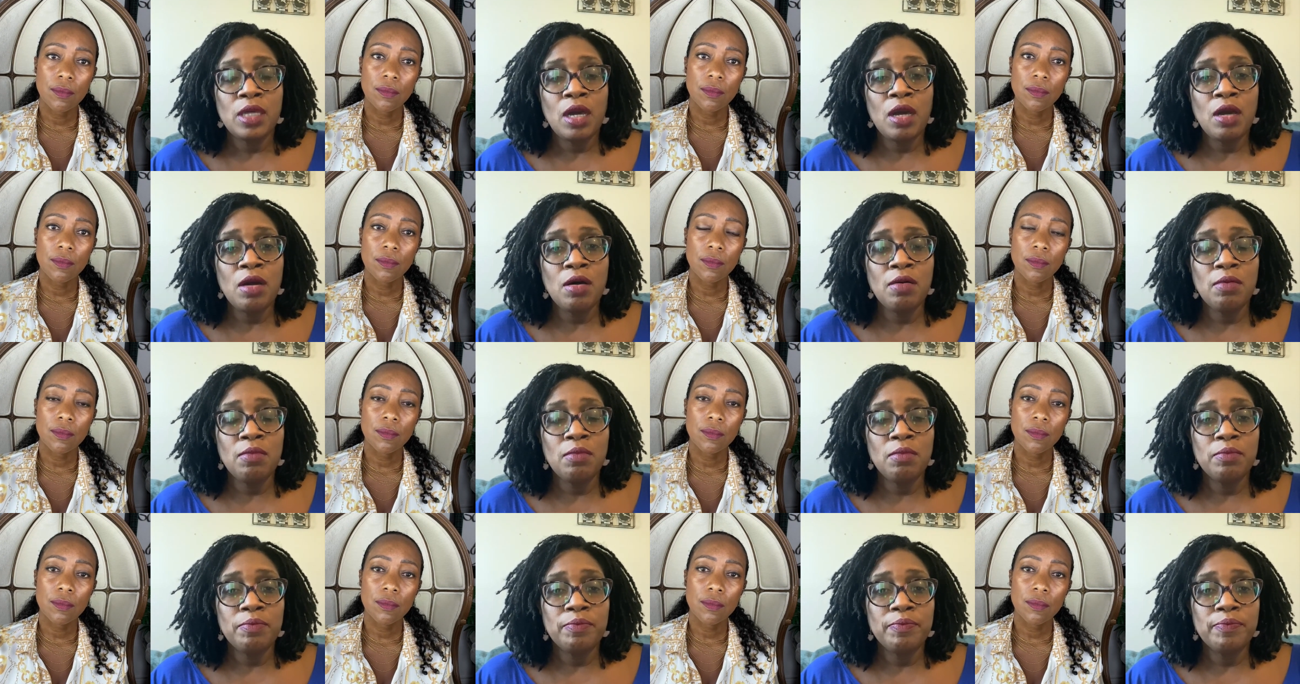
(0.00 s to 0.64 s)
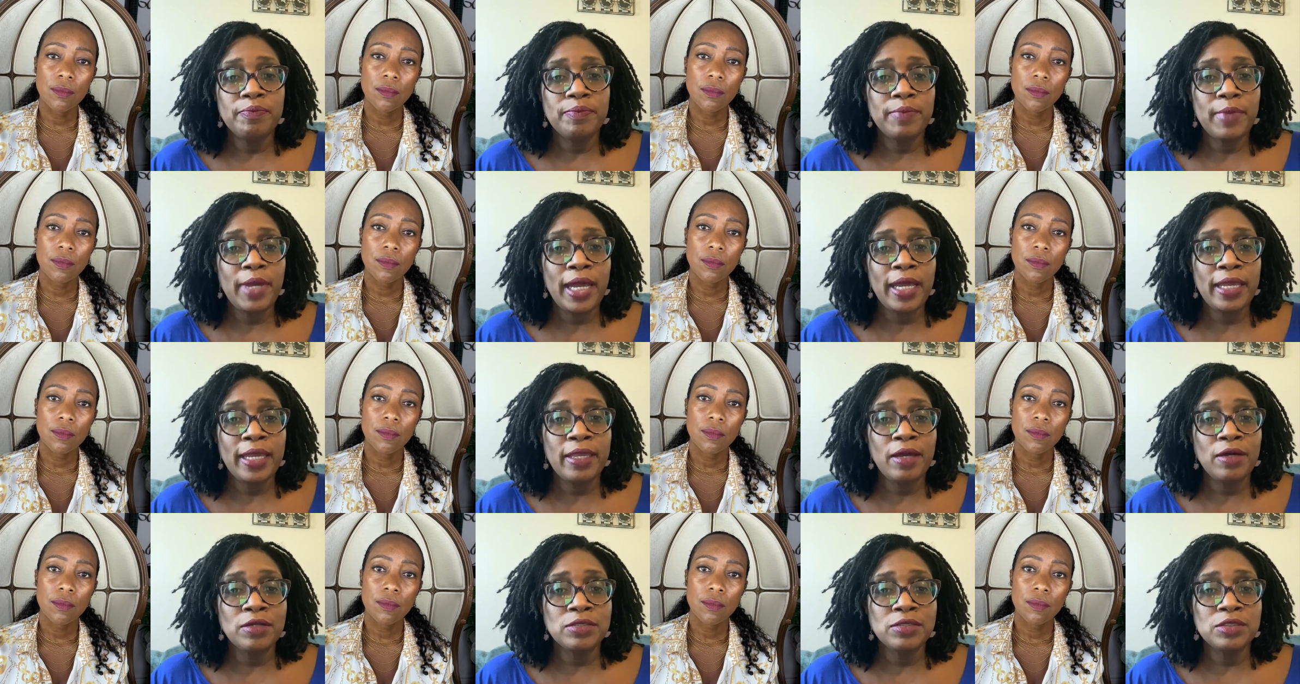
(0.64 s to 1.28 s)
Speaker 1: Um,
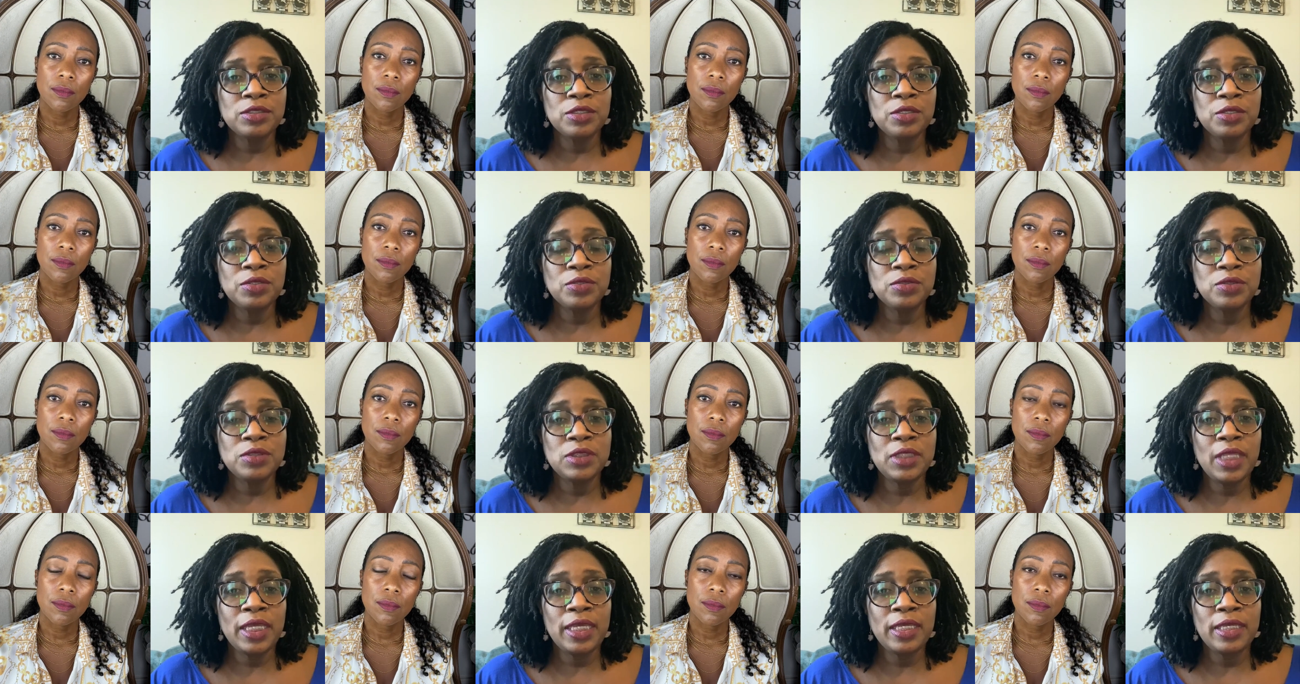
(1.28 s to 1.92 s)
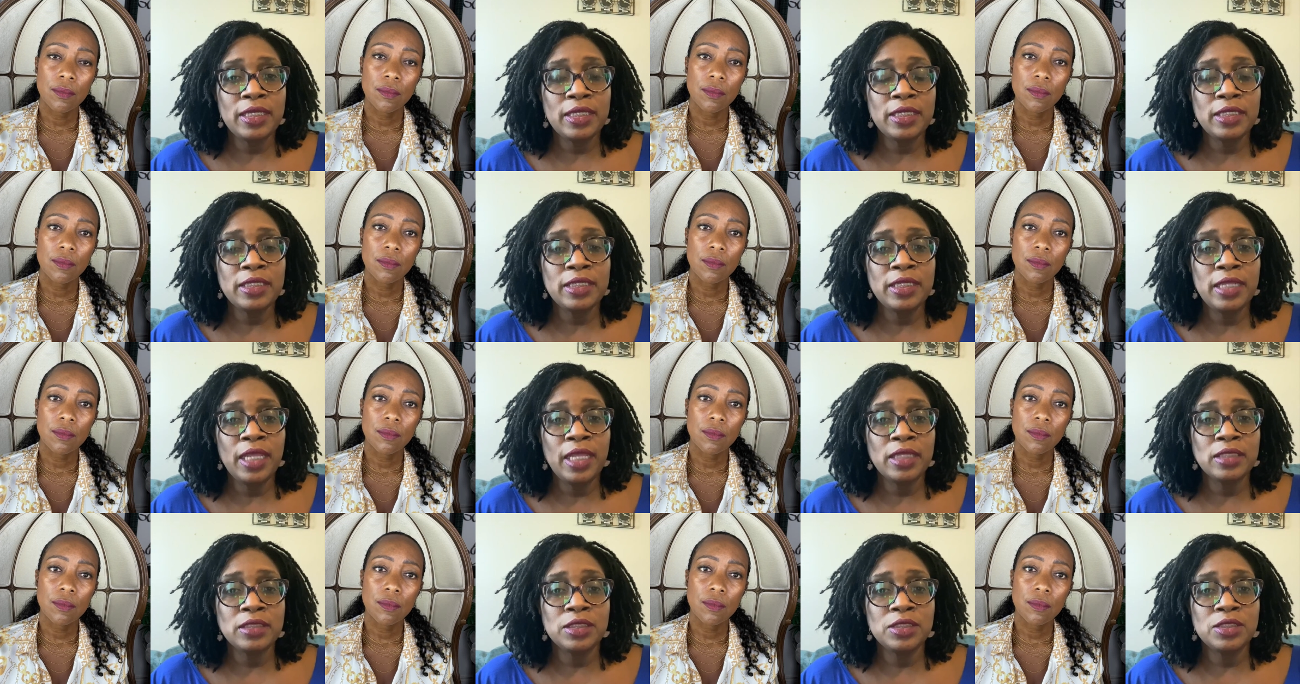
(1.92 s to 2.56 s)
I also stayed
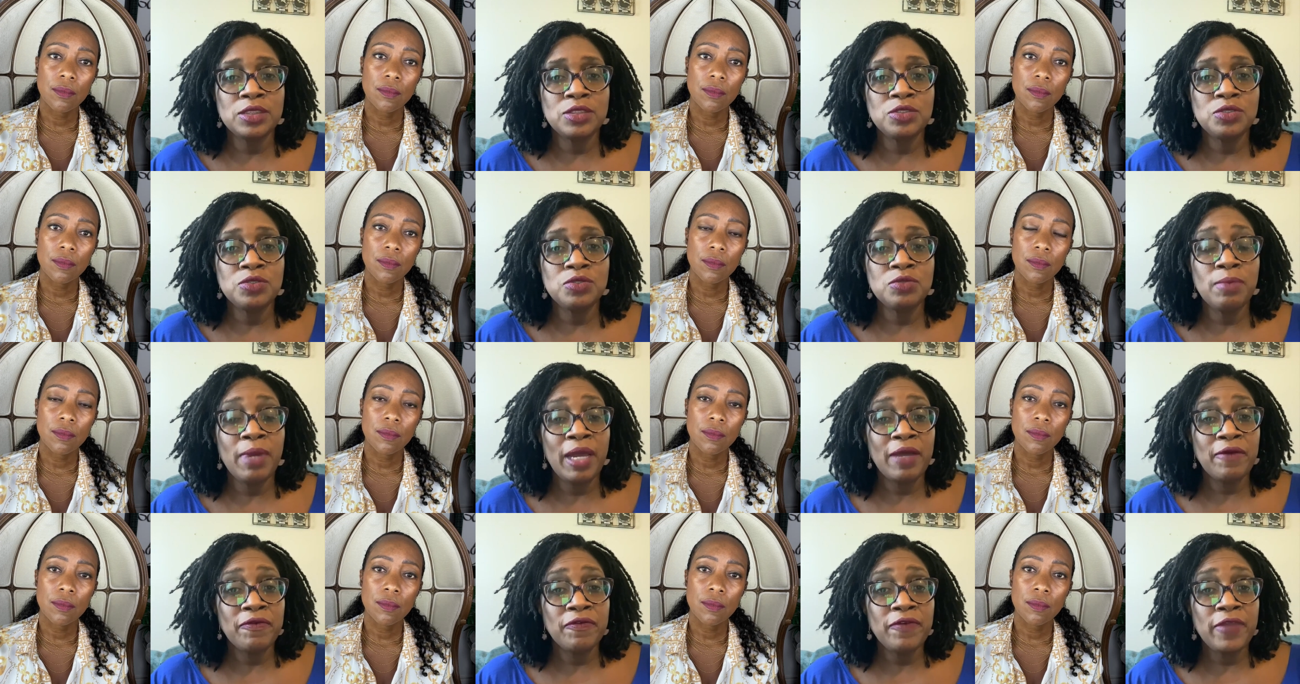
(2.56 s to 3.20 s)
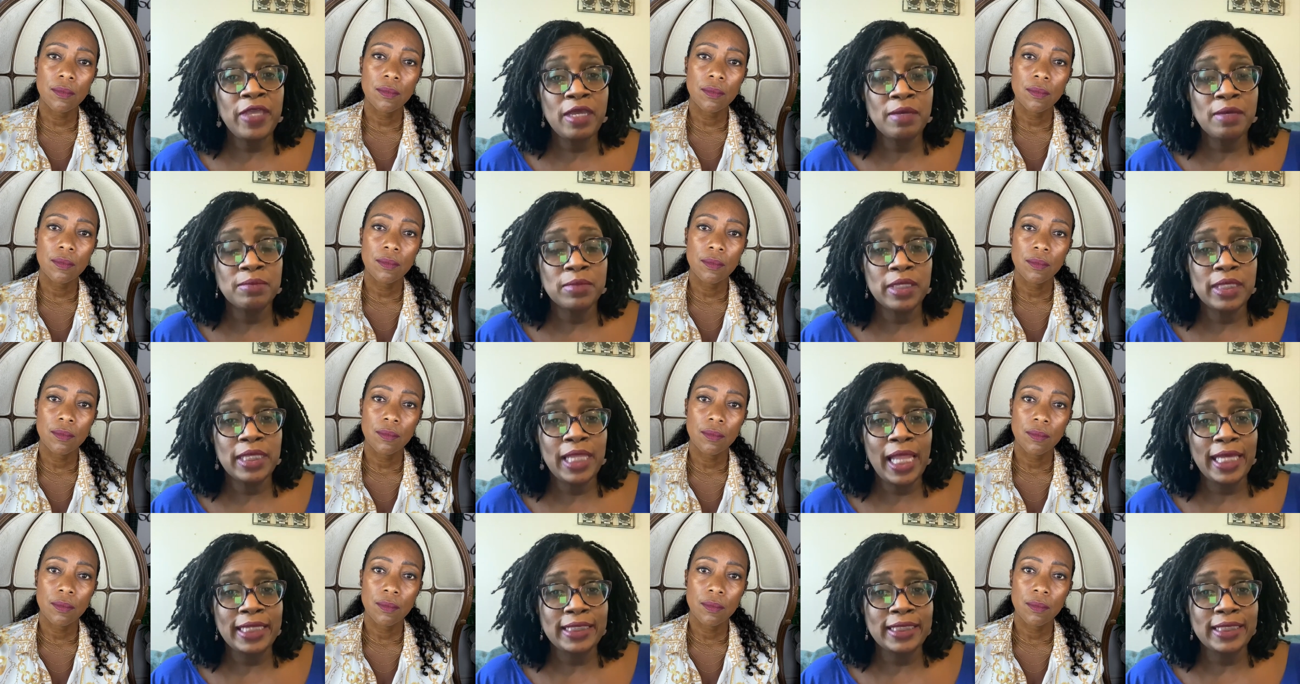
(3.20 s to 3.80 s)
connected to my family.